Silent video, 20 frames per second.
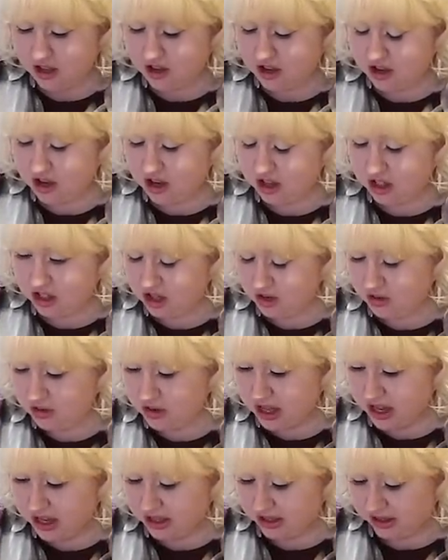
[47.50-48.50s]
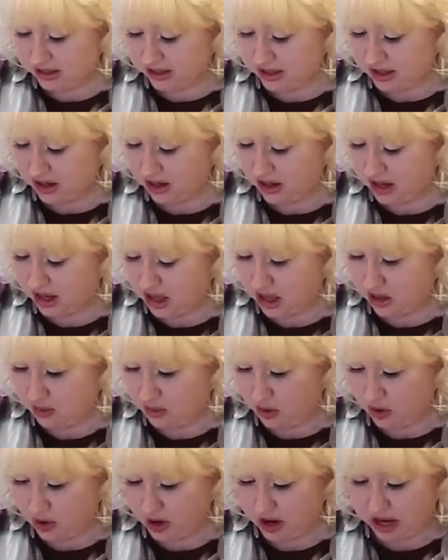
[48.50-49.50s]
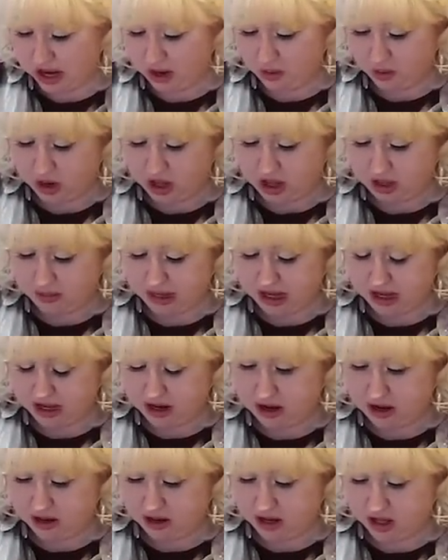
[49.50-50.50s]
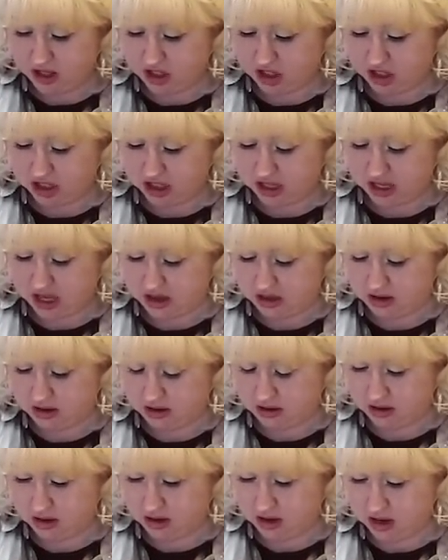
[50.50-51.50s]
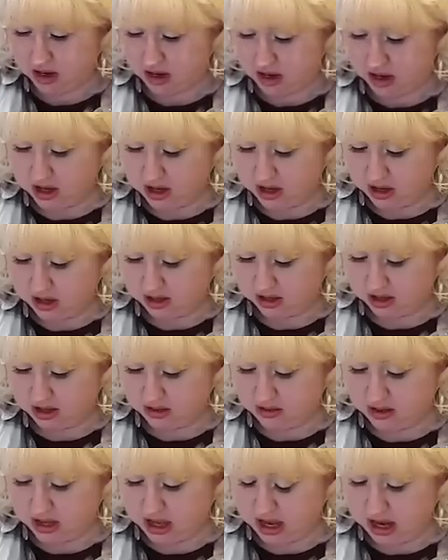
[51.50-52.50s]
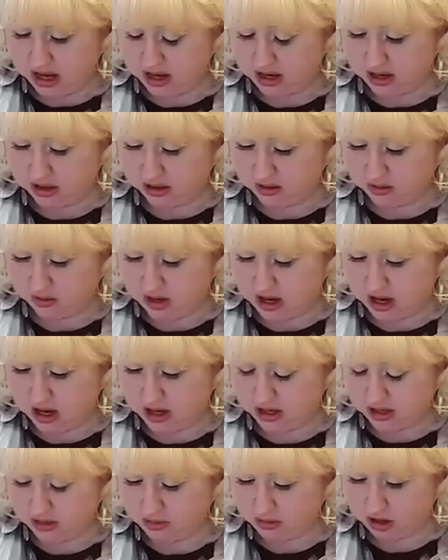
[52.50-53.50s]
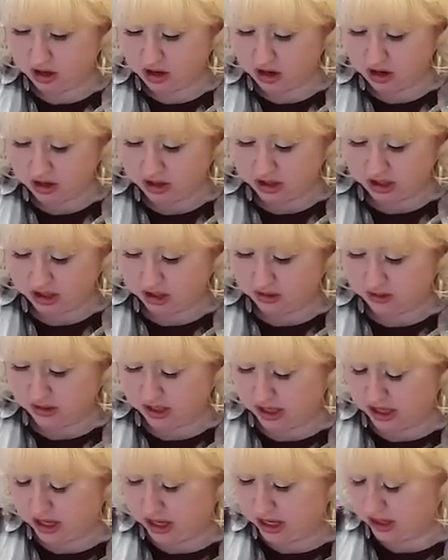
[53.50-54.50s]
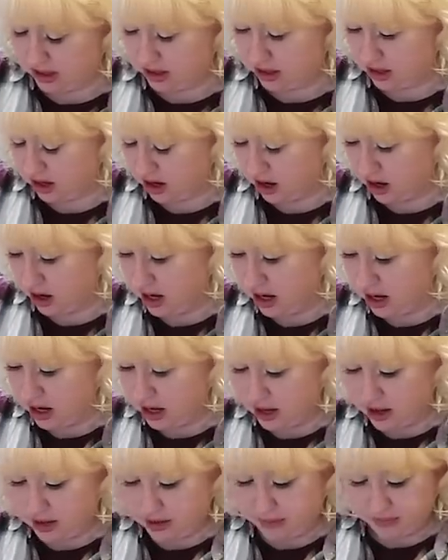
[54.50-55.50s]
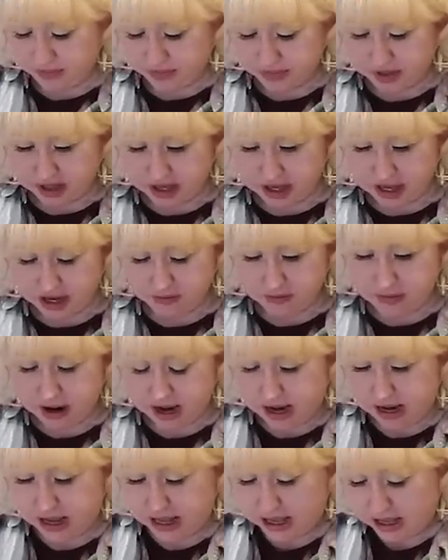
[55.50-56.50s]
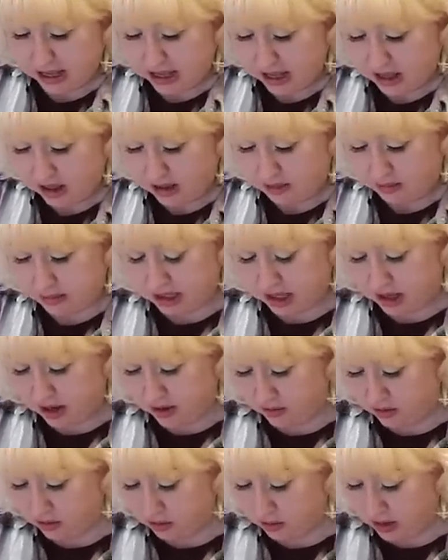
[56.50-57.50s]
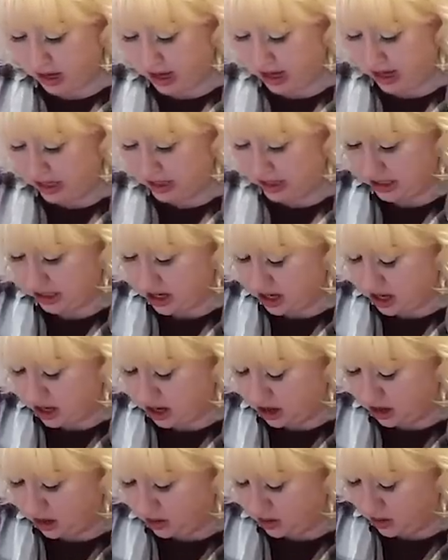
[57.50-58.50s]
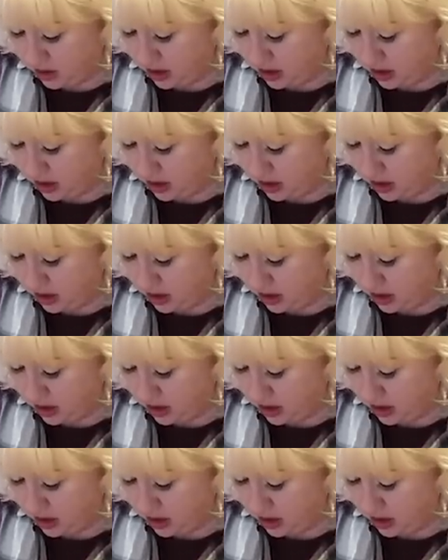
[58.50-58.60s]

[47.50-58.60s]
could do this in the morning while I'm getting our lunch together. So that is what I'm currently doing. Kids are getting ready, getting themselves ready to go.